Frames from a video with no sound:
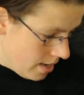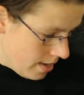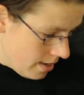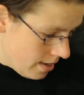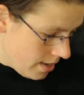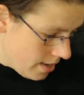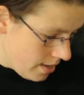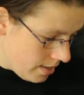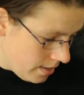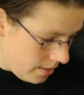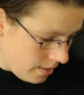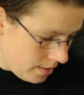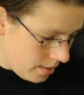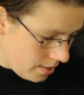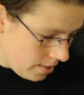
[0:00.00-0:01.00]

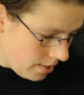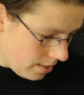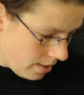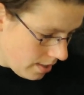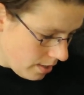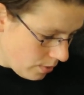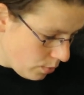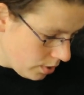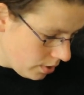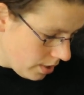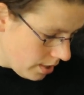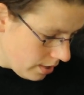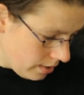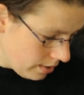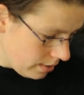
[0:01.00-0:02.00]
And yeah, what
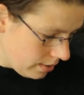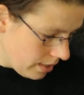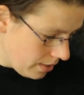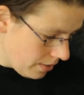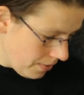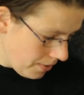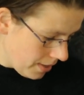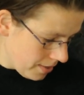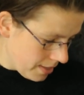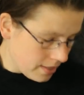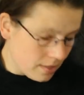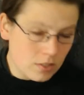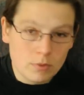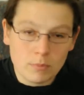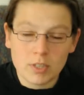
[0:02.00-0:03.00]
else? I don't think there's
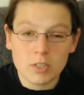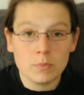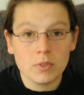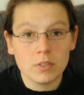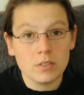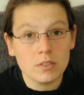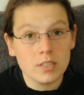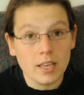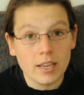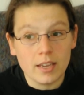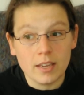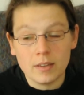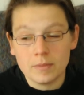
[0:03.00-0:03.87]
too much more to say.